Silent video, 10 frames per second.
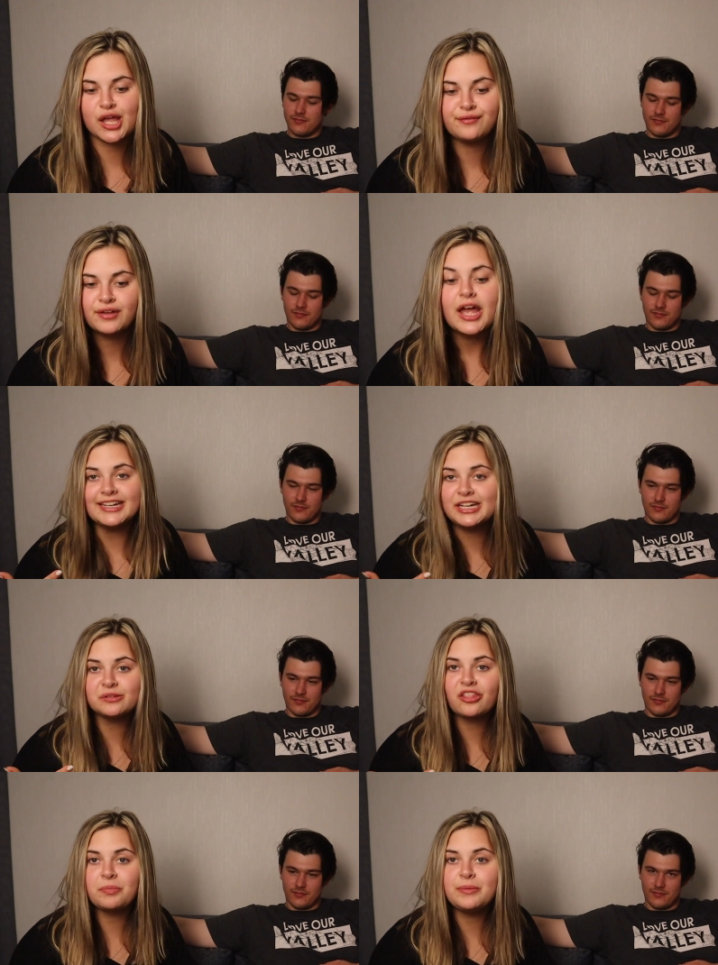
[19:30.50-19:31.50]
Speaker 1: love eating with
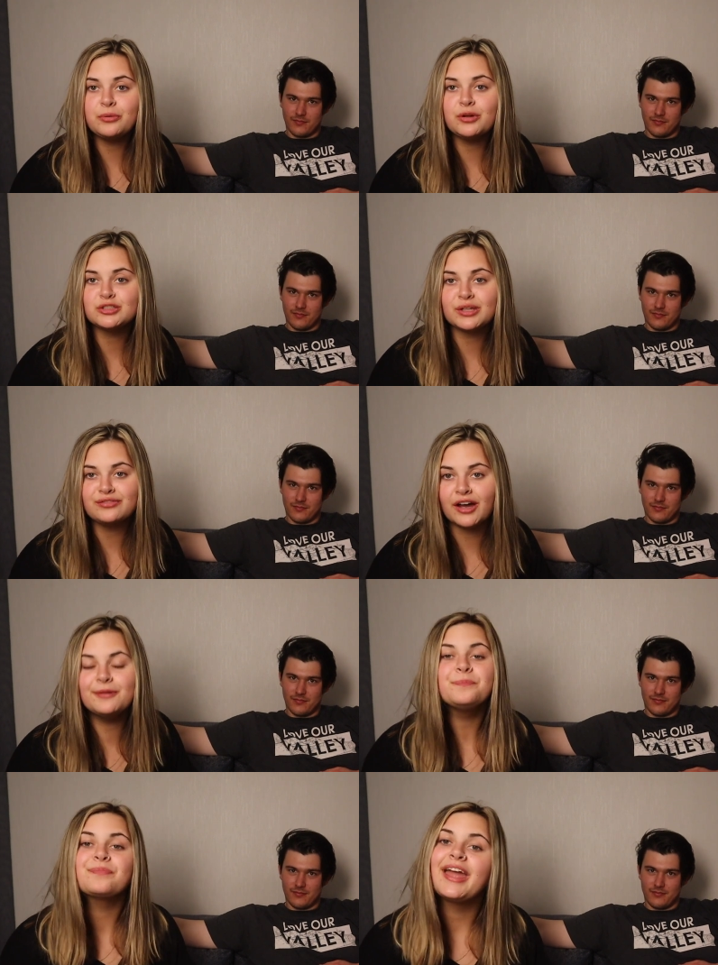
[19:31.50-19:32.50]
other people. It's really
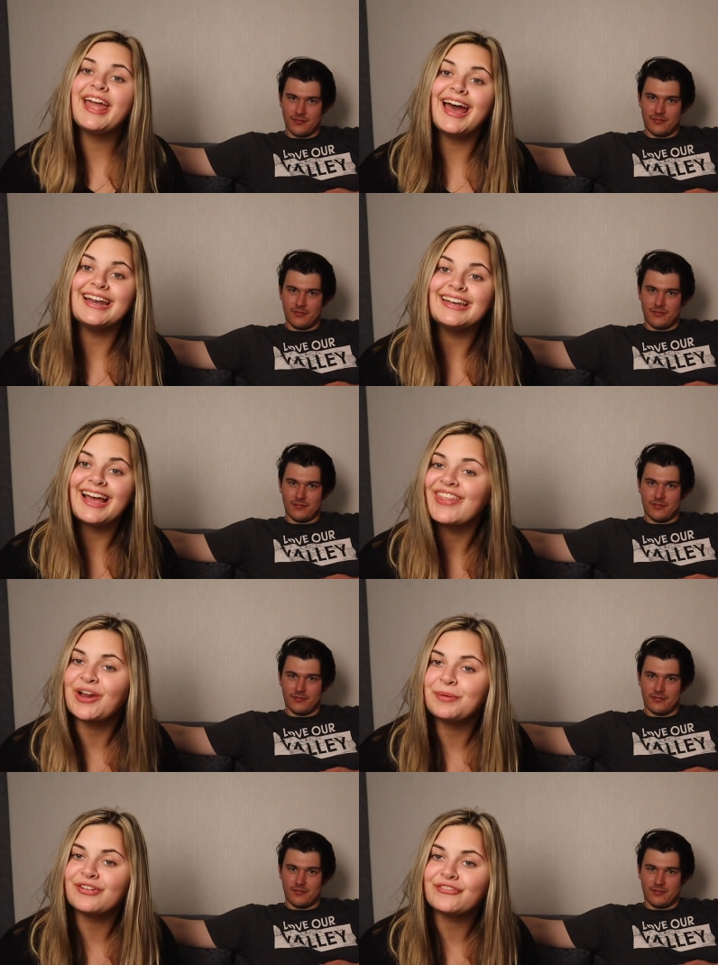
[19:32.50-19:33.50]
fun, and I thought
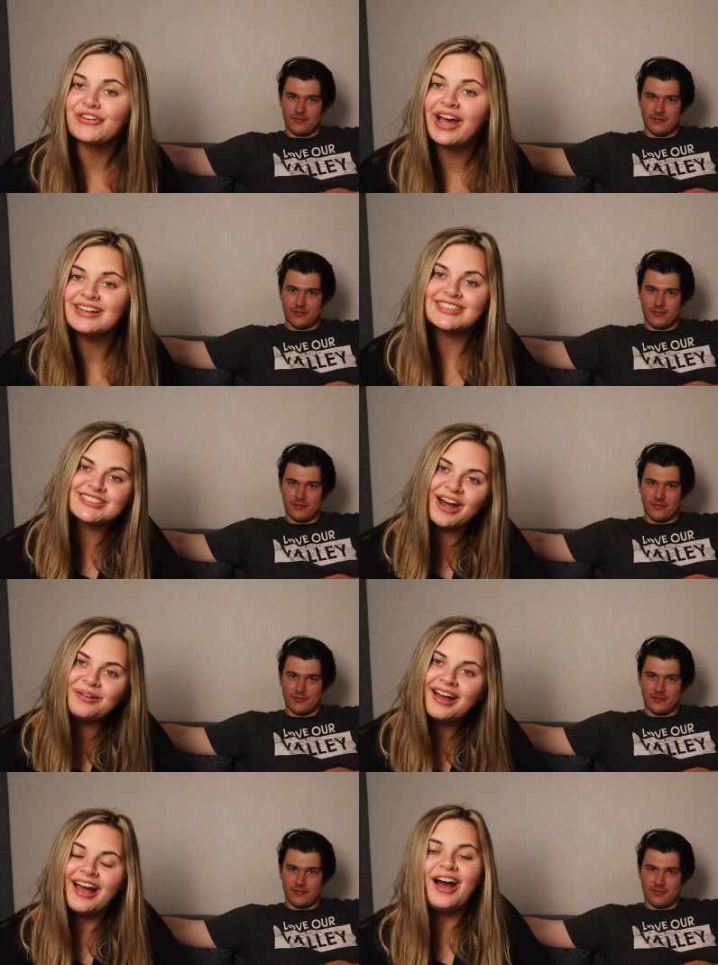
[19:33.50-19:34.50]
it'd be fun for you guys. So,
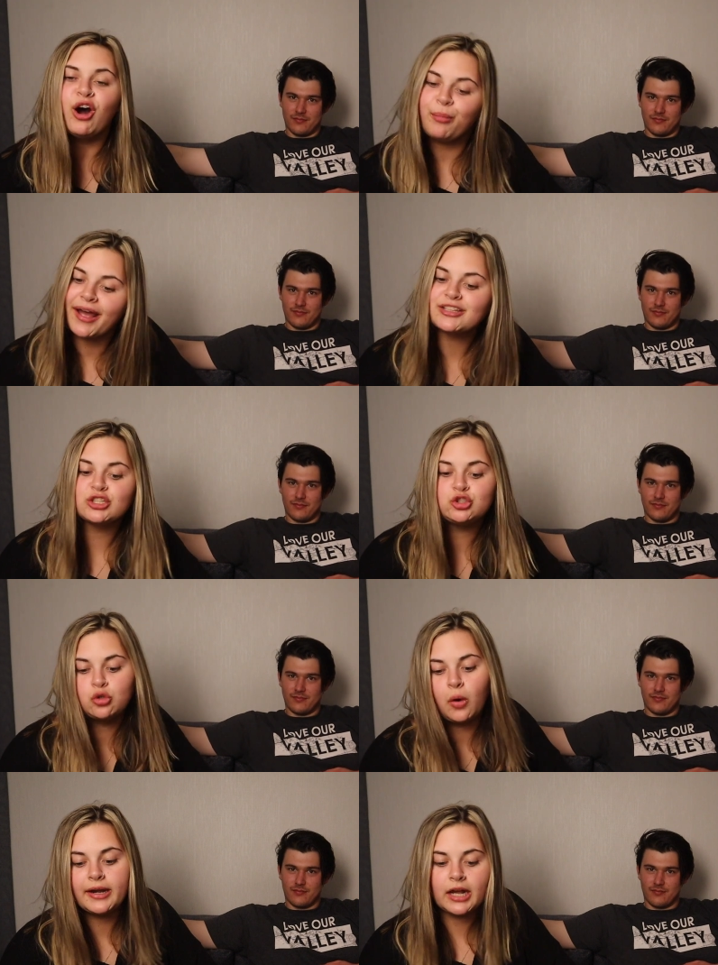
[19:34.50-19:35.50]
hope you guys
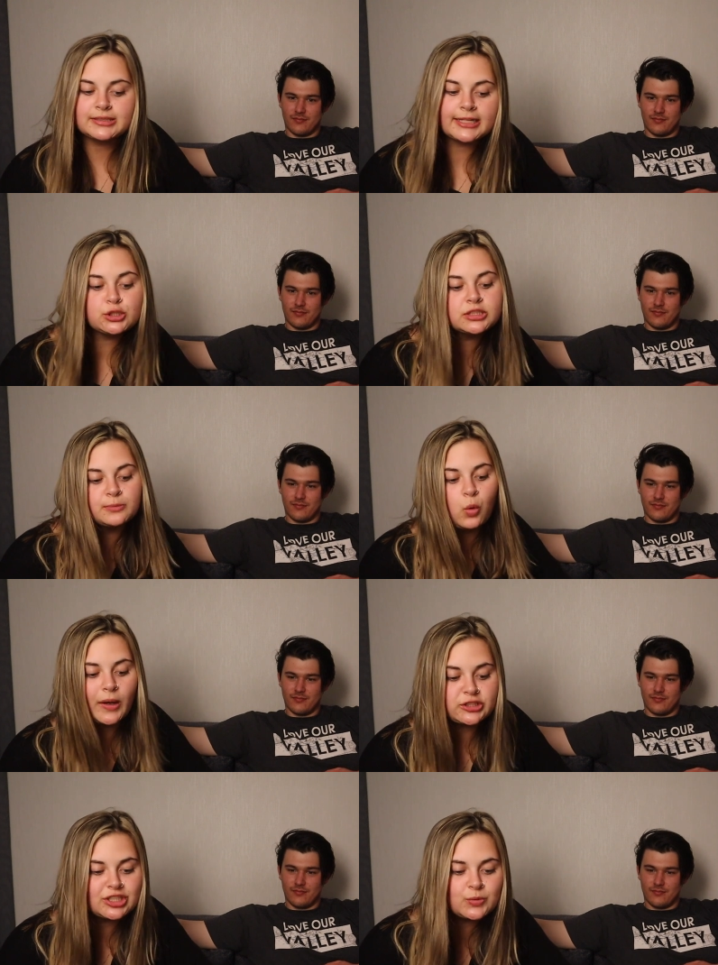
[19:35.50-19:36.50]
enjoyed us answering some
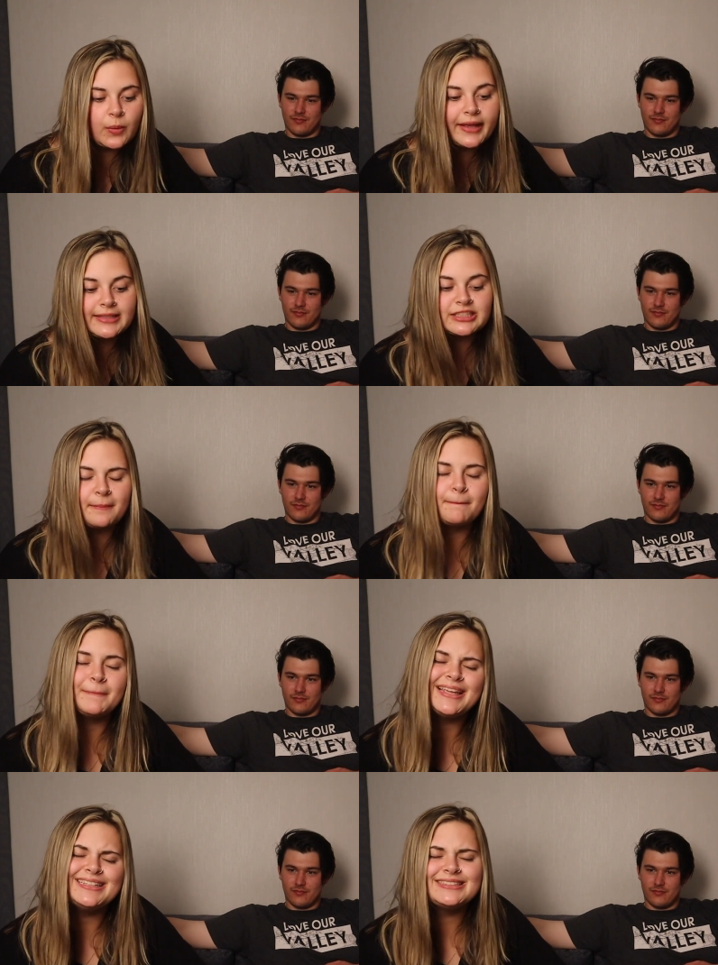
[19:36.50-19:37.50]
questions while we ate some
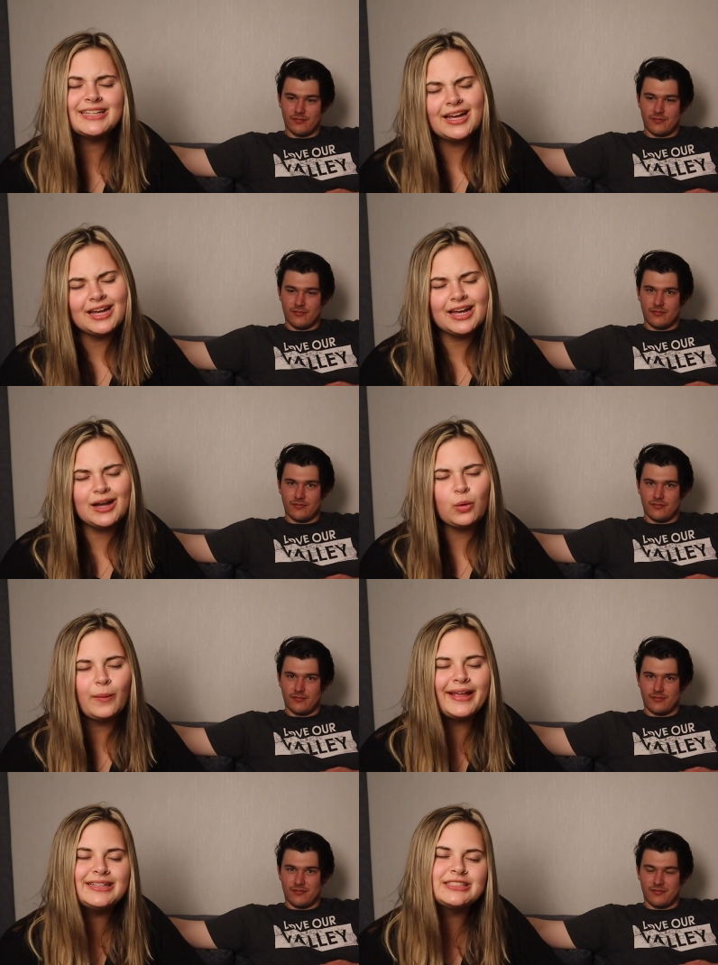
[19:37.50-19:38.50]
pizza, while
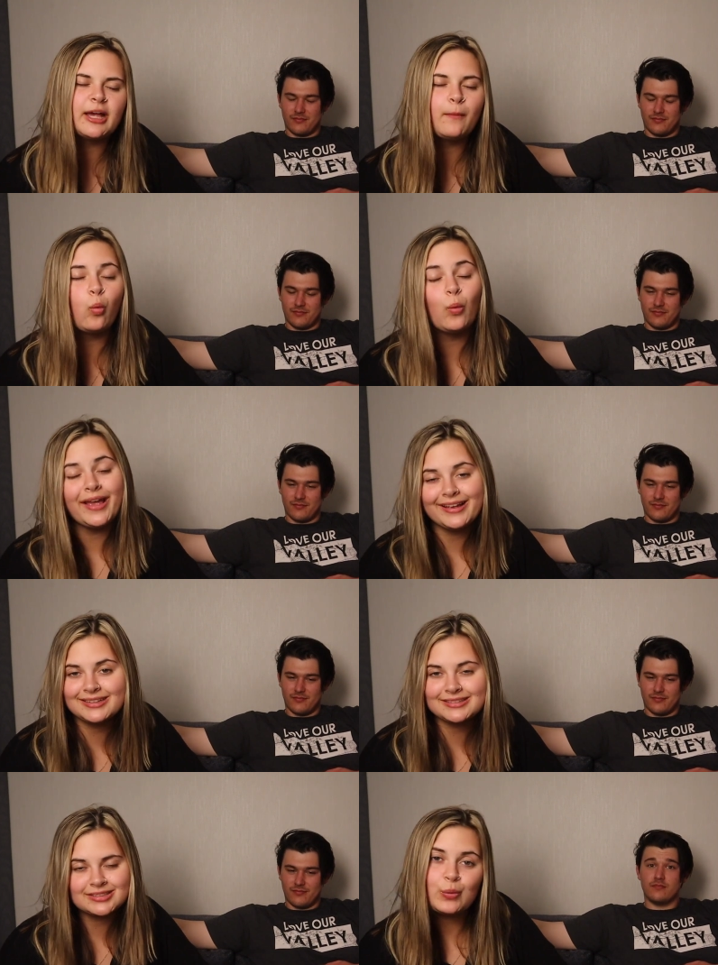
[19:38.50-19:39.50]
we ate some
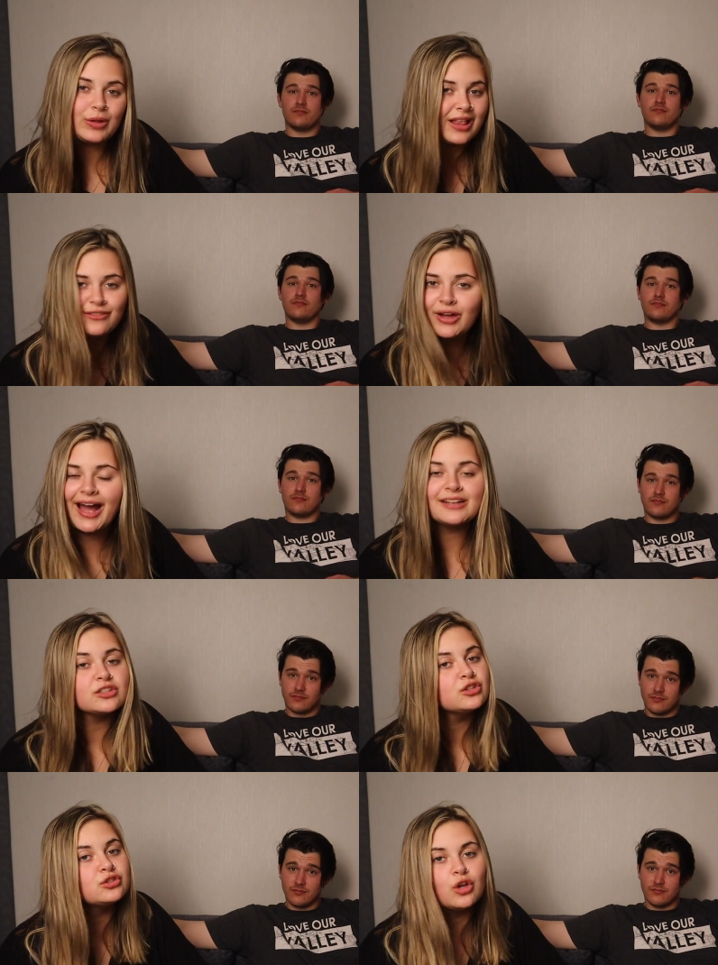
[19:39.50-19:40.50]
wings. We love you guys
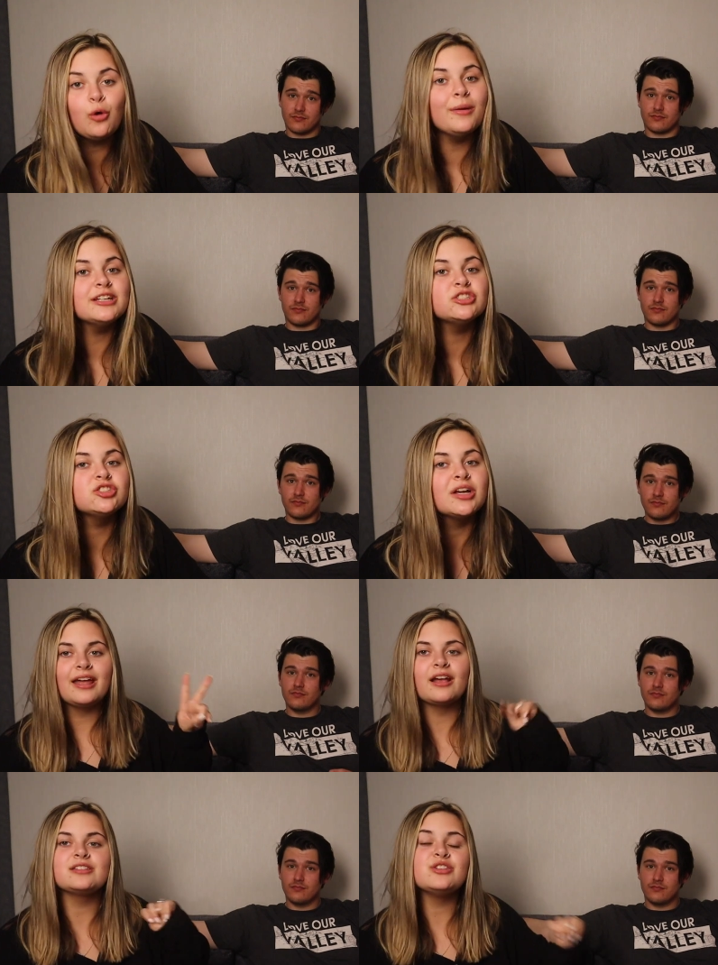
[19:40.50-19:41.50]
so much,
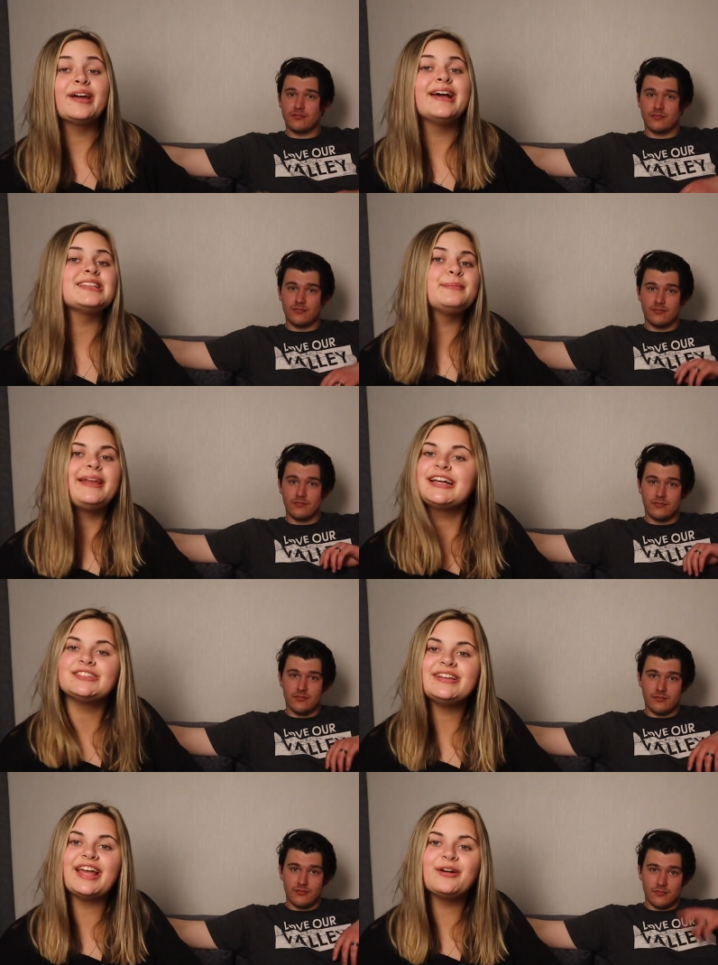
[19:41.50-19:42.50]
and I'll see you guys in my
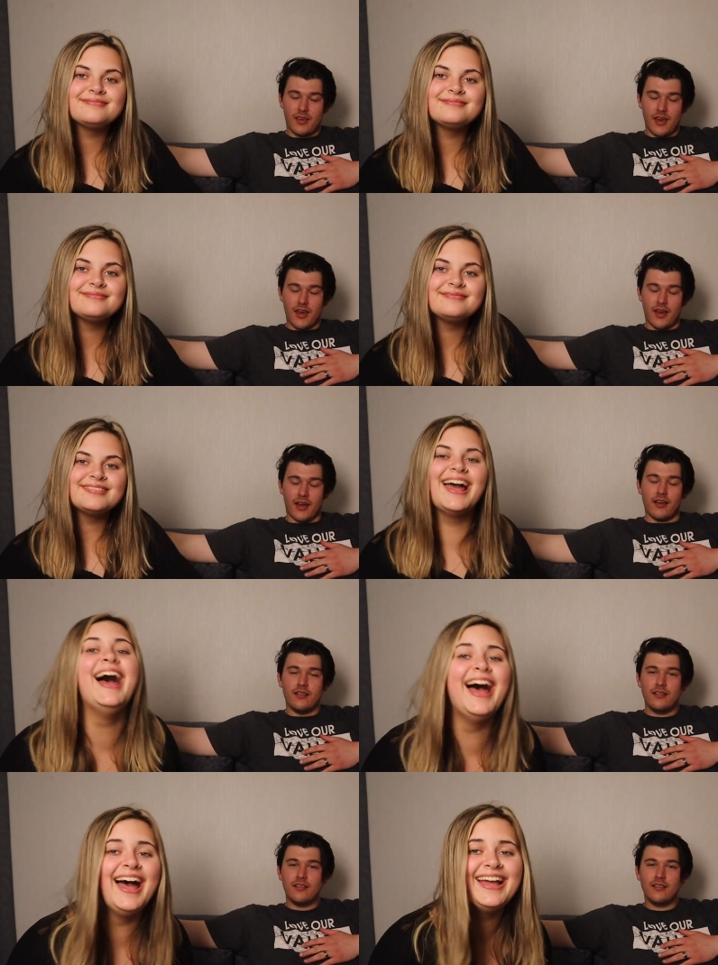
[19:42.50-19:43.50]
next video. Yeah.
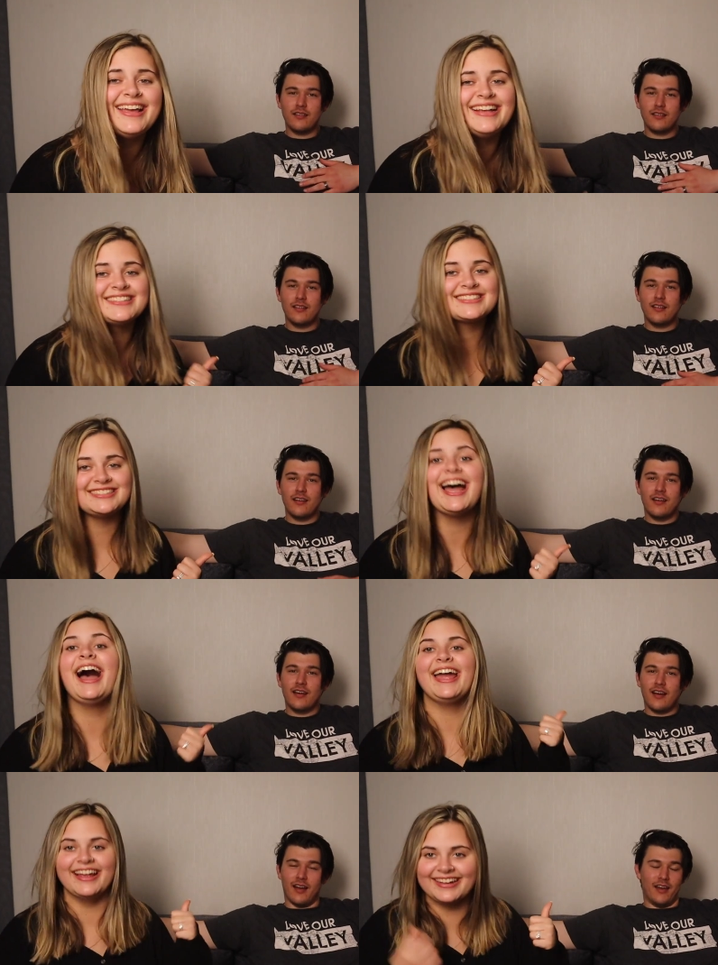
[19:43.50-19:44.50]
He's dying.